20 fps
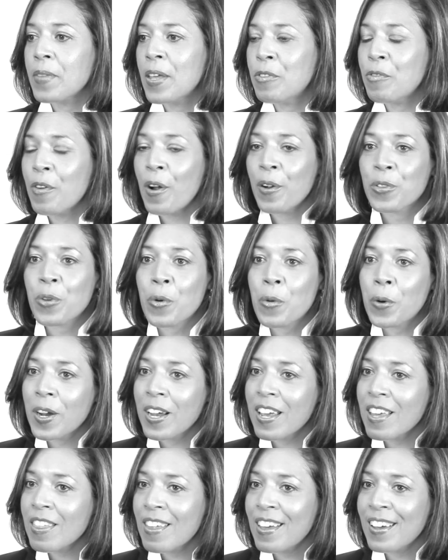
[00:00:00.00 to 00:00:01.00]
As far as
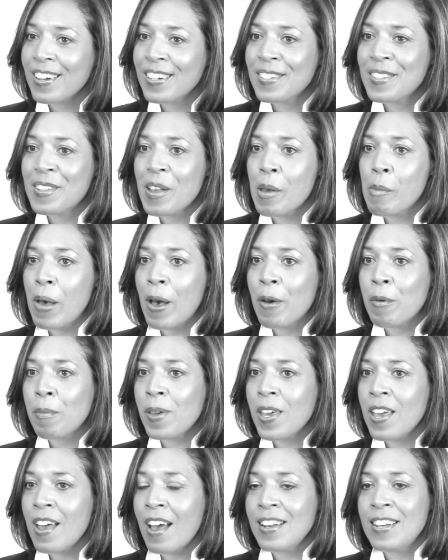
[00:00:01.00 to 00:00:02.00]
quirky things about
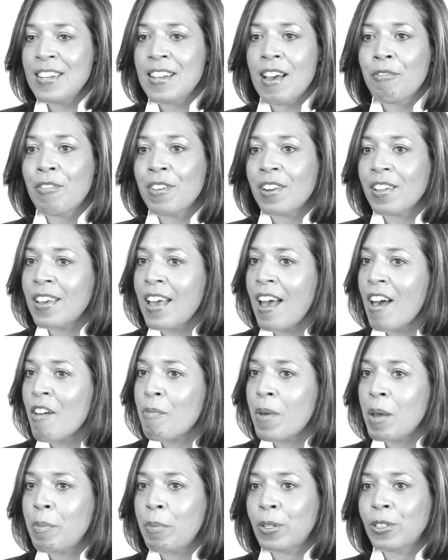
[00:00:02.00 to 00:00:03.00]
me, I definitely have
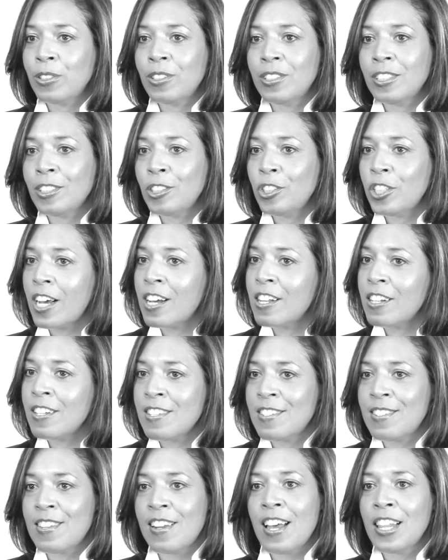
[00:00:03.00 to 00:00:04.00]
my personal
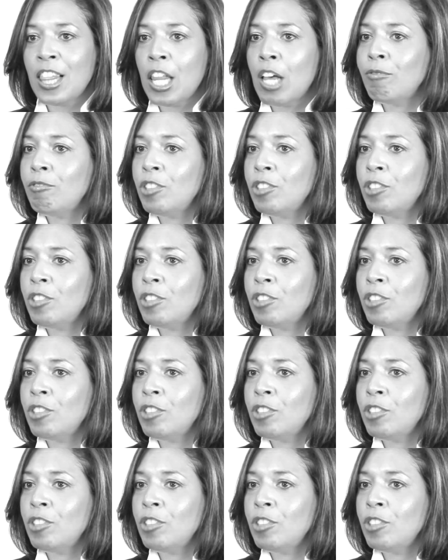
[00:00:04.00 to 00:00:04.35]
checklists, and I love